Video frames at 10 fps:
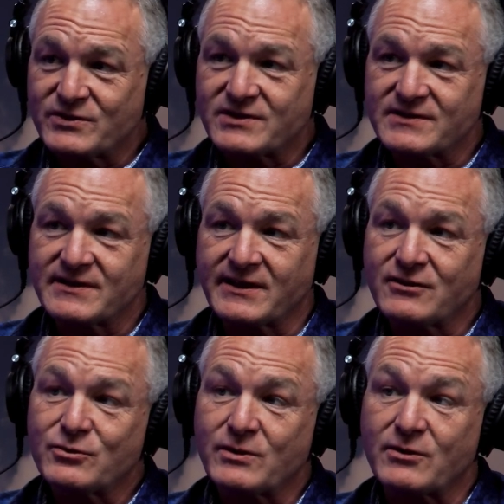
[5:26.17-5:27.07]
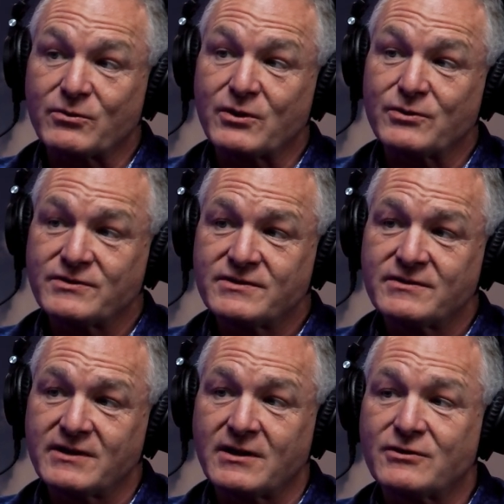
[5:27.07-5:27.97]
which is linked to our roads
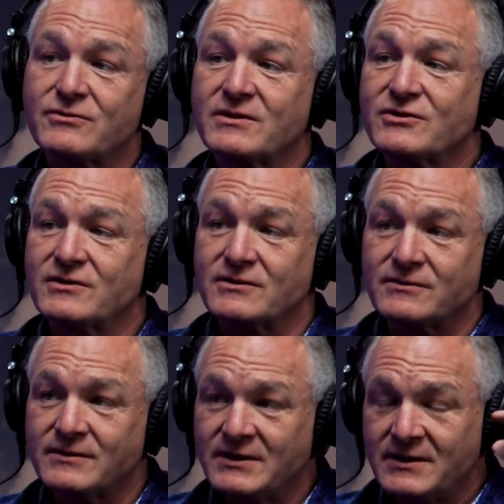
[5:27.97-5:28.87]
and our traditional